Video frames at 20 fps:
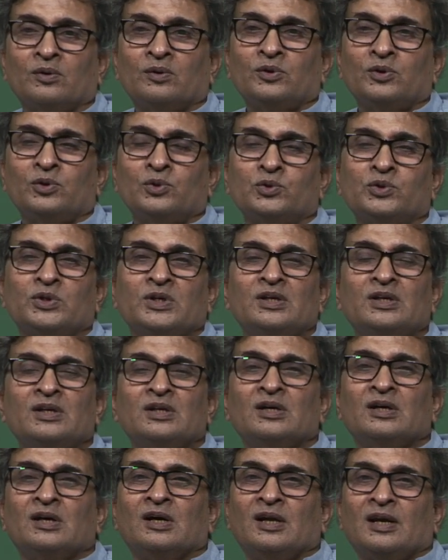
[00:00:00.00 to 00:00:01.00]
using
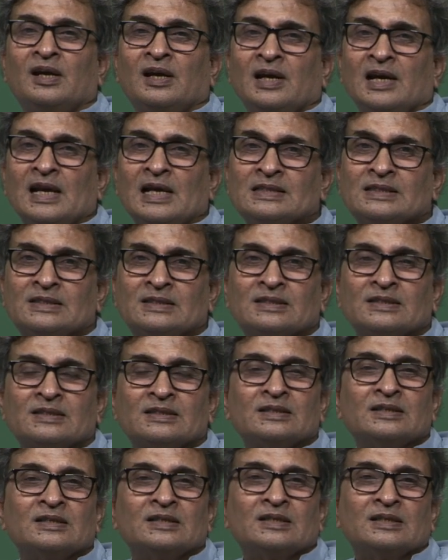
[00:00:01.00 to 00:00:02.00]
a less
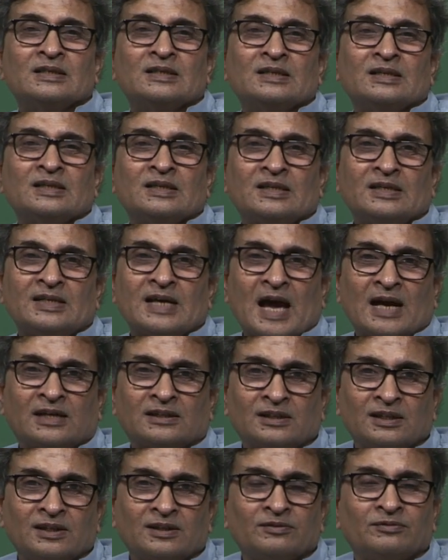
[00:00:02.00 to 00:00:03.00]

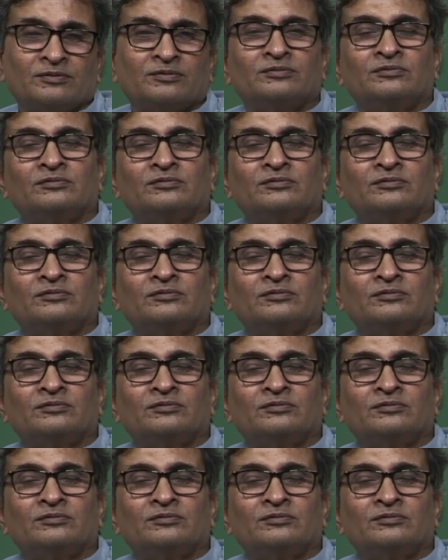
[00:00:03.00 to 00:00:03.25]
reactive,